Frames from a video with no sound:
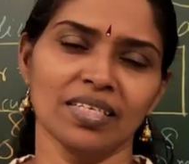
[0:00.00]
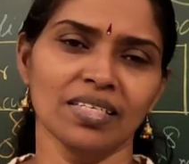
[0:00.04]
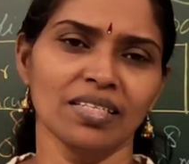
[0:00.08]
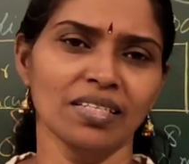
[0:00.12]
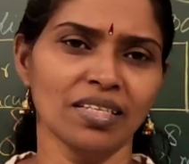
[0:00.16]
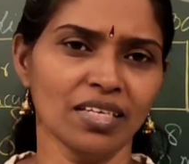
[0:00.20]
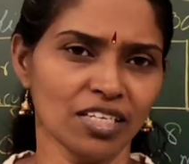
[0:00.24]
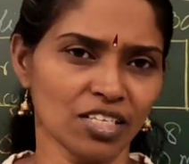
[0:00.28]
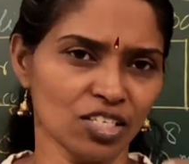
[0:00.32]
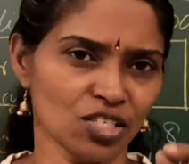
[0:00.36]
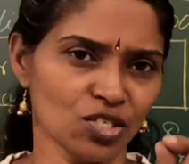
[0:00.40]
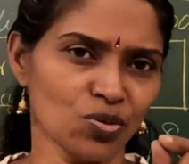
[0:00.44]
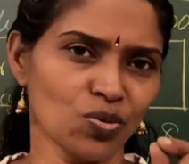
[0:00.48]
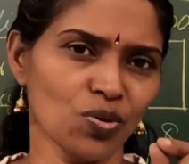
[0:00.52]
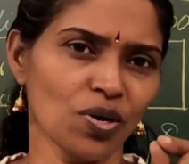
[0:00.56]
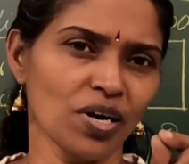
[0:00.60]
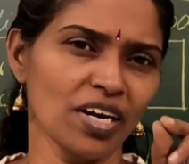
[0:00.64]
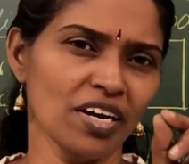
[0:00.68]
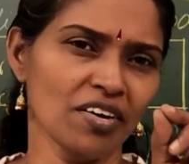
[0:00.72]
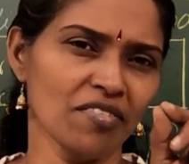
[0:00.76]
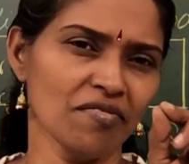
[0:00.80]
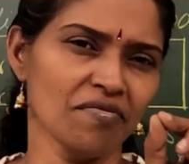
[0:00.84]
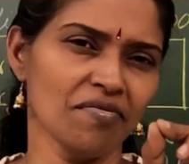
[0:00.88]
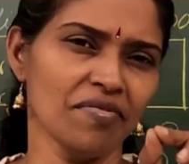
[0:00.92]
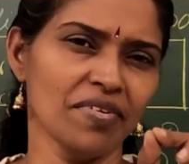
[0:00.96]
There is
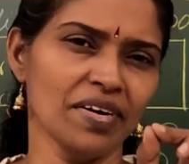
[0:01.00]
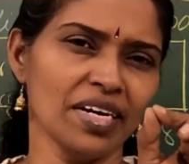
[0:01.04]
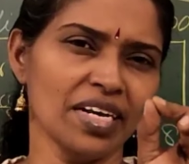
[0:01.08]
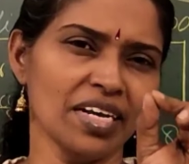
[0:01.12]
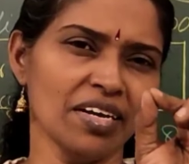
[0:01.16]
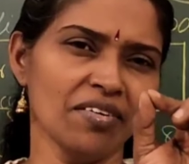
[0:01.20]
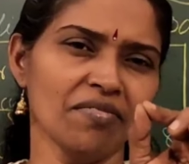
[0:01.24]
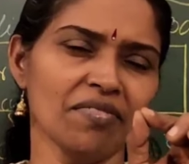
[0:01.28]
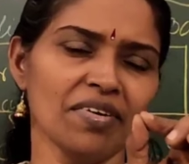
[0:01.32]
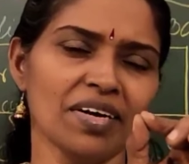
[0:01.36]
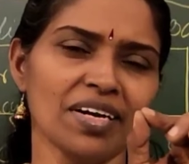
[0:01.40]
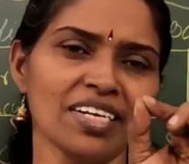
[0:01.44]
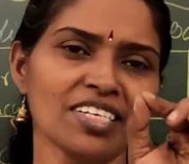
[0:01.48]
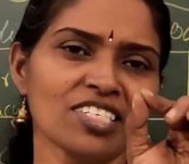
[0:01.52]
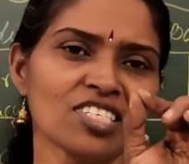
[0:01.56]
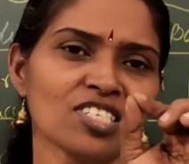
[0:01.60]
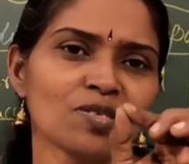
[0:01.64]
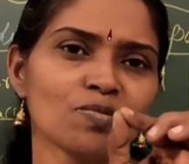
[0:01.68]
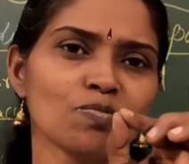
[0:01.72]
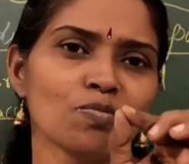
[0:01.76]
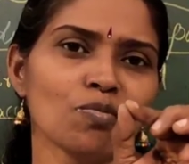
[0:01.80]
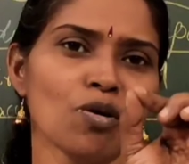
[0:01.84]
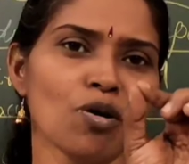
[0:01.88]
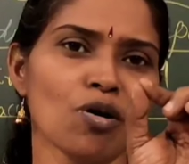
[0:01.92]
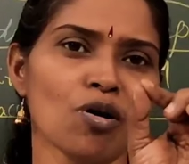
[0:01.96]
only a very
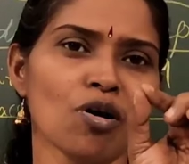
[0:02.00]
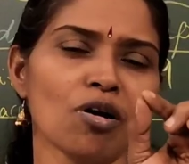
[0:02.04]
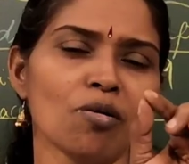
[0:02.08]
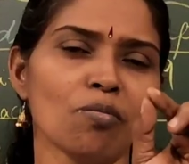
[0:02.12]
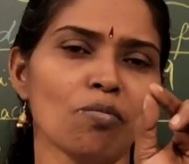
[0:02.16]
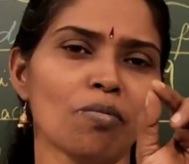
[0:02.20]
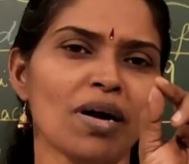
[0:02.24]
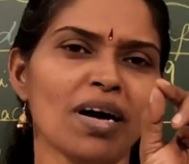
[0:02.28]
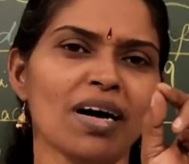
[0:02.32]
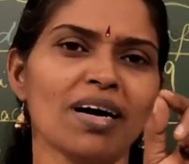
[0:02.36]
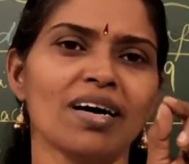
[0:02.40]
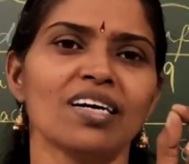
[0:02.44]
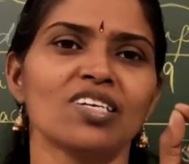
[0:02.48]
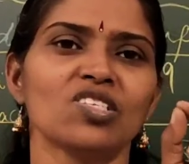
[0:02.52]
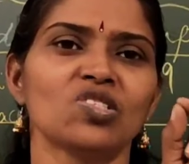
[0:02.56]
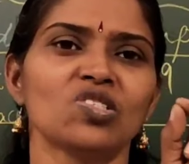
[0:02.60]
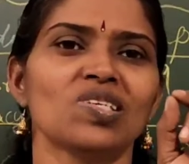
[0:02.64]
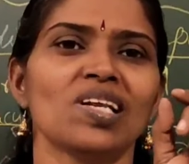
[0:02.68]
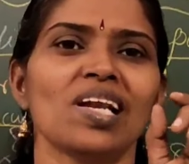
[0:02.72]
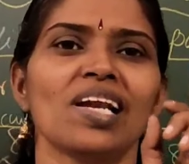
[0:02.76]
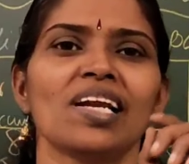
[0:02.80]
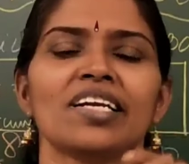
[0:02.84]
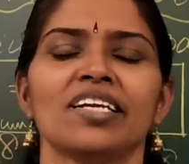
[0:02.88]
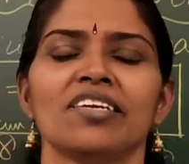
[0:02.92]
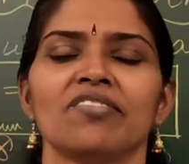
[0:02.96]
small
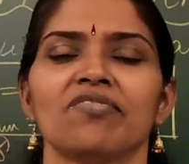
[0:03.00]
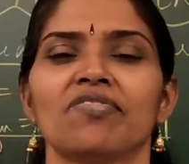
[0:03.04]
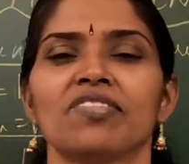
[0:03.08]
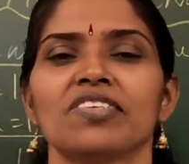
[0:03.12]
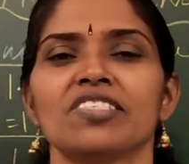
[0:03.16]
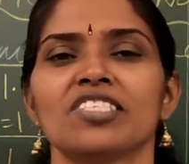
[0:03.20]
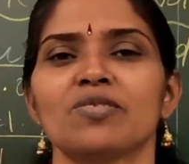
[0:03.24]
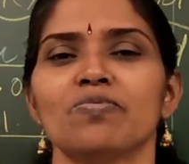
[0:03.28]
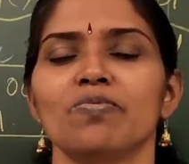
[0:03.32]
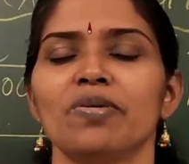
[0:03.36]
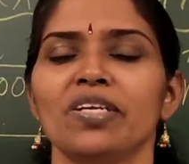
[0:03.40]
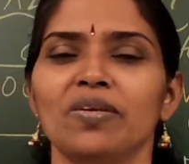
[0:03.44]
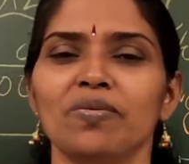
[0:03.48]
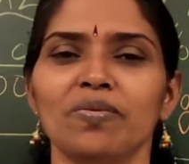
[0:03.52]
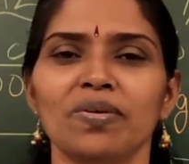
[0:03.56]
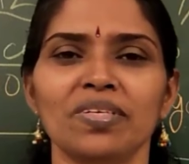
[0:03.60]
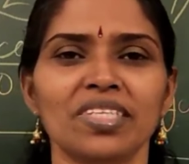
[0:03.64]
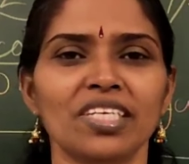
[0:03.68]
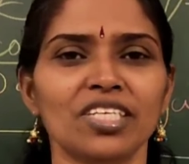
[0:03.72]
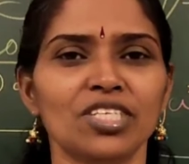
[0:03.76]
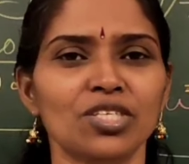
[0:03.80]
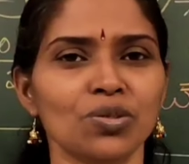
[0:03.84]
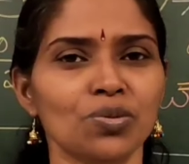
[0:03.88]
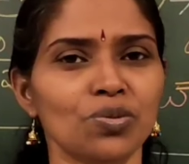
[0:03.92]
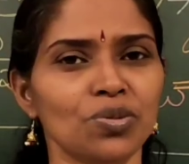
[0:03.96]
marginal difference between
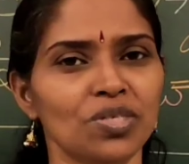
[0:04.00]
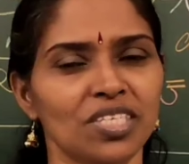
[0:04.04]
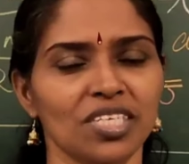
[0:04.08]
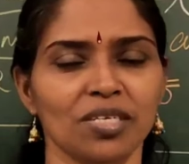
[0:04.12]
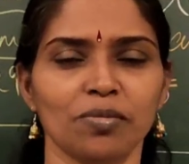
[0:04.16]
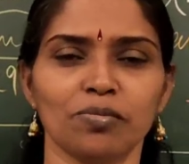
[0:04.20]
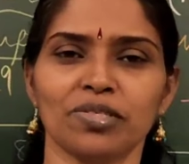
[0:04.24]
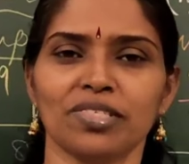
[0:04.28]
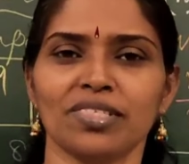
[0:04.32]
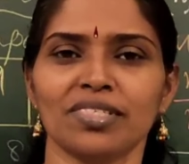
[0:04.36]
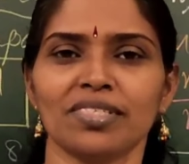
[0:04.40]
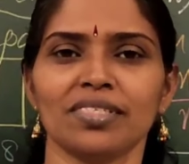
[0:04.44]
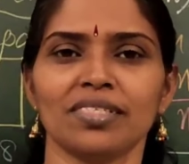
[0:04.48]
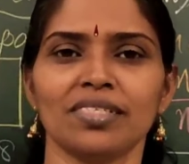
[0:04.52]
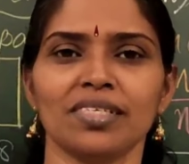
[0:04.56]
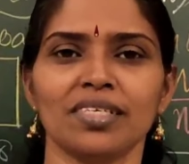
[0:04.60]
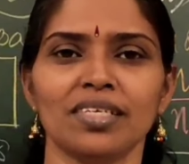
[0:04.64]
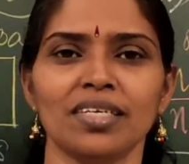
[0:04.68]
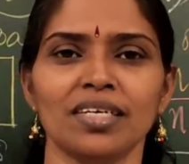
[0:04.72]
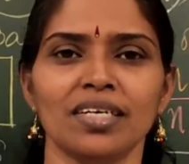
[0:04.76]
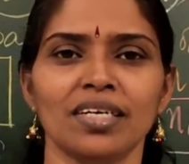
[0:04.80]
the two terms,